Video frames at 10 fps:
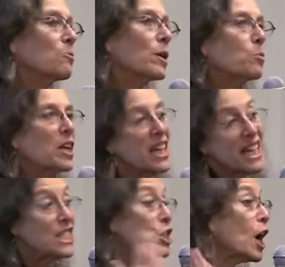We were
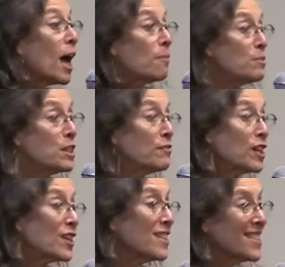hijab
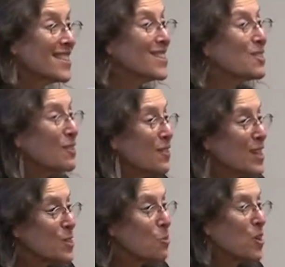diverse. Two of
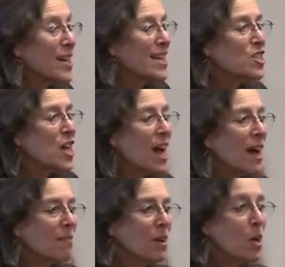us wore
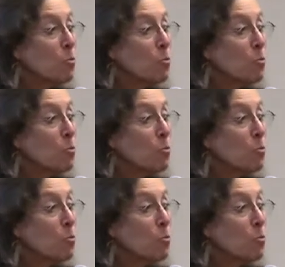hijab.